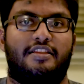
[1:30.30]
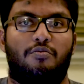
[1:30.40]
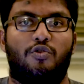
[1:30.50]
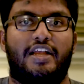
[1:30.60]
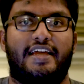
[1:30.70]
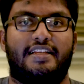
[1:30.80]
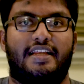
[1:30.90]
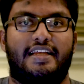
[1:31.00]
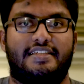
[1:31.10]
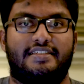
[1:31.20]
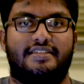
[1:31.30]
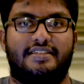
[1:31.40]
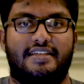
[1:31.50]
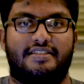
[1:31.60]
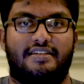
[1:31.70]
the more light enters the
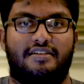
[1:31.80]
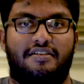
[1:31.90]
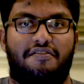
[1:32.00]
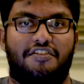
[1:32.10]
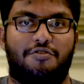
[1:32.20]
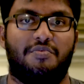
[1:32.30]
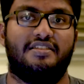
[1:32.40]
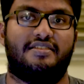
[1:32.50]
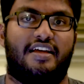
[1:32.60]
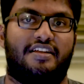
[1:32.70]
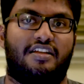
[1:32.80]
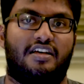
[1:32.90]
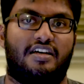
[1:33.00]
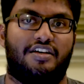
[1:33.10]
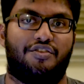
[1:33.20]
sensor, which means that
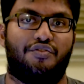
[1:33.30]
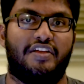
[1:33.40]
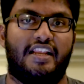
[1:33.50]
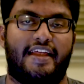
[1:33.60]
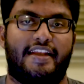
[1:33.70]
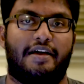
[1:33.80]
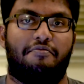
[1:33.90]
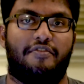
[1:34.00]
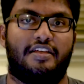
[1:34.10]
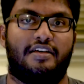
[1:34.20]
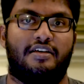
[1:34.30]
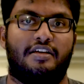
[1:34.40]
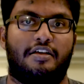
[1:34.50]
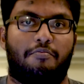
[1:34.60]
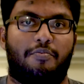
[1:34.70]
you will end up with a
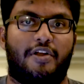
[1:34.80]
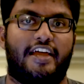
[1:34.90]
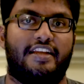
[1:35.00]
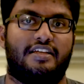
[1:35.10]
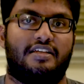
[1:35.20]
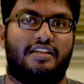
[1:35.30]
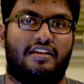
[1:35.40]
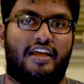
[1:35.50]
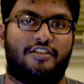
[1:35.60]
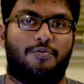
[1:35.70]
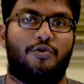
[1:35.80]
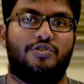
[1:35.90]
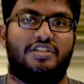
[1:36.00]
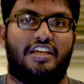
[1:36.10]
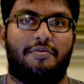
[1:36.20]
bright
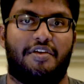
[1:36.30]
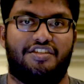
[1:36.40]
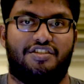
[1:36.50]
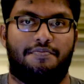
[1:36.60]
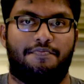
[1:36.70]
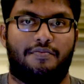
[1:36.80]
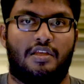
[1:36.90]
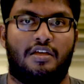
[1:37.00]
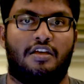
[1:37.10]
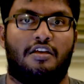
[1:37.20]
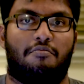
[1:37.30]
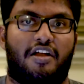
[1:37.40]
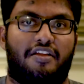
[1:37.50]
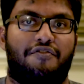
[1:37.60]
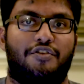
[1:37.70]
exposed image.
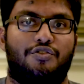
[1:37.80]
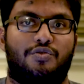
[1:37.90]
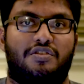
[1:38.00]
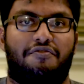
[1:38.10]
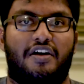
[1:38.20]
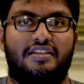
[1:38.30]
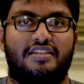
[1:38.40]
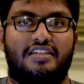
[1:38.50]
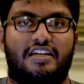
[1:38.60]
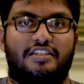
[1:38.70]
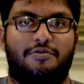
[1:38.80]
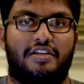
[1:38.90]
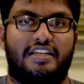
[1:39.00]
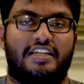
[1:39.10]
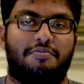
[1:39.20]
But if you choose a faster shutter
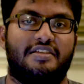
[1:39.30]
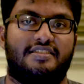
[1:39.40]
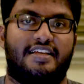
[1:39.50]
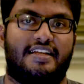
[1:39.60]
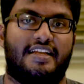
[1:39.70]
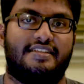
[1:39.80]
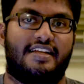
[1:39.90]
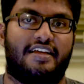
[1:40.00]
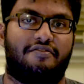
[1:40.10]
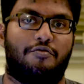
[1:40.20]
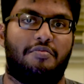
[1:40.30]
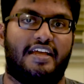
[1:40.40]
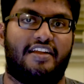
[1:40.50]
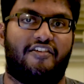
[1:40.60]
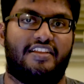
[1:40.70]
speed, it means that less light would
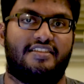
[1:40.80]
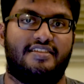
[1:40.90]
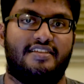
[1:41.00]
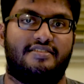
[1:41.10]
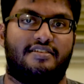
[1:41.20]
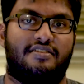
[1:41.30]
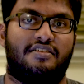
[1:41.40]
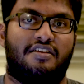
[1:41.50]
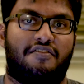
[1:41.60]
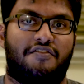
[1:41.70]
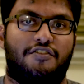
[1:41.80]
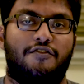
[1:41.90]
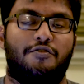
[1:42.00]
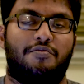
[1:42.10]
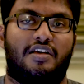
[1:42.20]
be entering the sensor, which
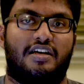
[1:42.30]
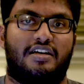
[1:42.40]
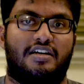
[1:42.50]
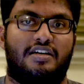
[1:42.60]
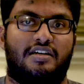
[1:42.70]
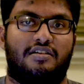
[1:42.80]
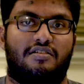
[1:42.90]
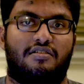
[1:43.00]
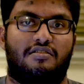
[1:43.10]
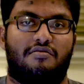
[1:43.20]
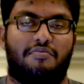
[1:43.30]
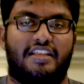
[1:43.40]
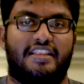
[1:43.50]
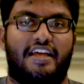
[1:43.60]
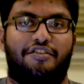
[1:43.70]
would
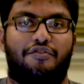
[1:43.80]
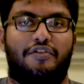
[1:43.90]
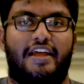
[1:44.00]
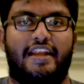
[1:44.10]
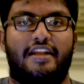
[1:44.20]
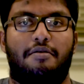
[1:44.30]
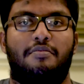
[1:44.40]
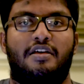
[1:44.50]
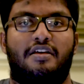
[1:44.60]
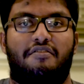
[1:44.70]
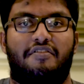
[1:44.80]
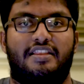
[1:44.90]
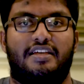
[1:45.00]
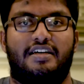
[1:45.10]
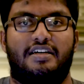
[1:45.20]
mean that you would end up
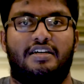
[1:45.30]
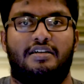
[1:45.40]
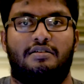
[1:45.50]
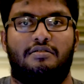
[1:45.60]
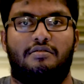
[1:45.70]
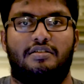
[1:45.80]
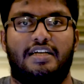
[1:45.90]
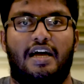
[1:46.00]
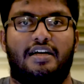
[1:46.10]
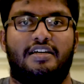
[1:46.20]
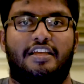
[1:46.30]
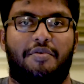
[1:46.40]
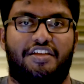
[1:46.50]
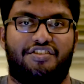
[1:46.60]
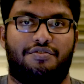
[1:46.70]
with a darker
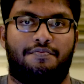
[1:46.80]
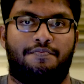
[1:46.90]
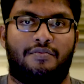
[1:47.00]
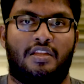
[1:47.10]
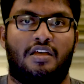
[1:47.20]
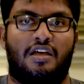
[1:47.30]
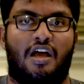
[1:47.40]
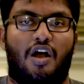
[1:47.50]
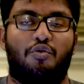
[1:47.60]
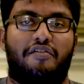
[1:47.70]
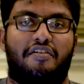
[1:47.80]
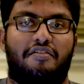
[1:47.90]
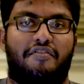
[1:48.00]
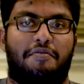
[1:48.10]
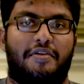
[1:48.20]
image. However,
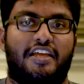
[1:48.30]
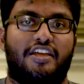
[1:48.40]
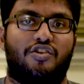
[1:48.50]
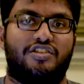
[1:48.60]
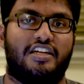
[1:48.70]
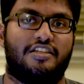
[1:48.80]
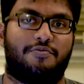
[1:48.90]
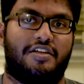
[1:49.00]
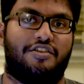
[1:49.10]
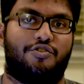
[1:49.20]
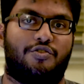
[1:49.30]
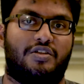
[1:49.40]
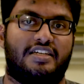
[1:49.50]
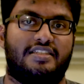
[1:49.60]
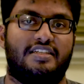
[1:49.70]
when picking your shutter speed, you
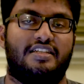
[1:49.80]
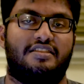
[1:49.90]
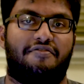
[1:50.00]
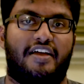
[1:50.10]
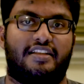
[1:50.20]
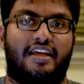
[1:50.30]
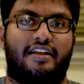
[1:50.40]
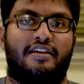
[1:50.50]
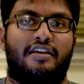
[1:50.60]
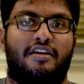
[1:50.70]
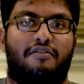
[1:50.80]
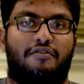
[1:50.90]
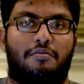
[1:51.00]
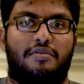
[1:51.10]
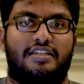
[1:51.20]
should consider the fact that
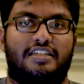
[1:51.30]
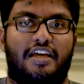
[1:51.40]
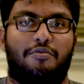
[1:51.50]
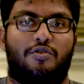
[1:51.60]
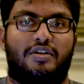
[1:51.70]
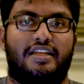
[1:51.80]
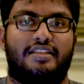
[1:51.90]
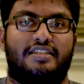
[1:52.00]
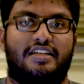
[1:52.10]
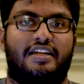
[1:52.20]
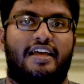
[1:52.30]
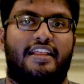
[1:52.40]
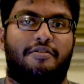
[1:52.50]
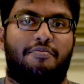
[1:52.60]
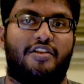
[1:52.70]
from the time you click the shutter
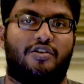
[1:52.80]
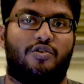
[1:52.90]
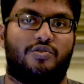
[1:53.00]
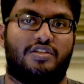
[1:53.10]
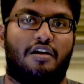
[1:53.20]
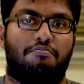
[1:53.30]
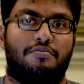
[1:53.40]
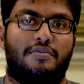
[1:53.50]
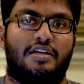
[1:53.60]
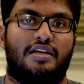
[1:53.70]
and the mirror goes up,